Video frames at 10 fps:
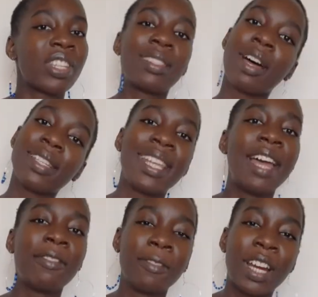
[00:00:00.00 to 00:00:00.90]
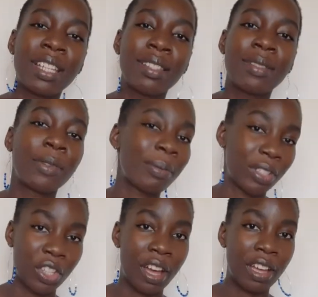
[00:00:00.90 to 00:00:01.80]
It's our 10 friends from the
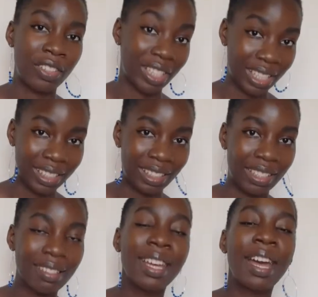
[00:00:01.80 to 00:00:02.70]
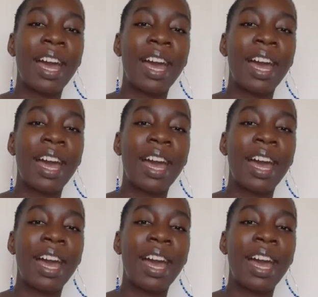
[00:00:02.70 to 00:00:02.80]
church in England.